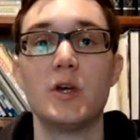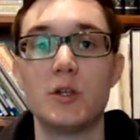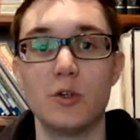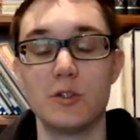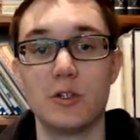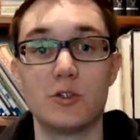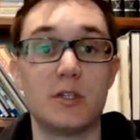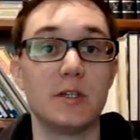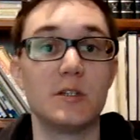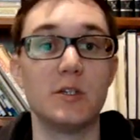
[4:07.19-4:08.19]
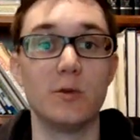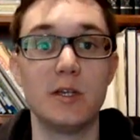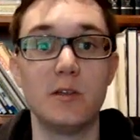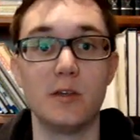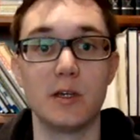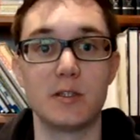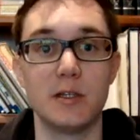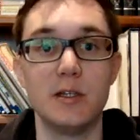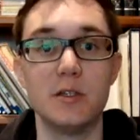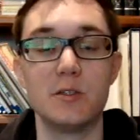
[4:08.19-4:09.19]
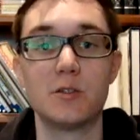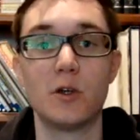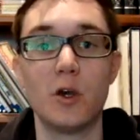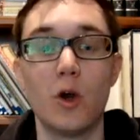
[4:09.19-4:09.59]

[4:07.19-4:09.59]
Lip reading: So it's interesting to see what he thinks. And he is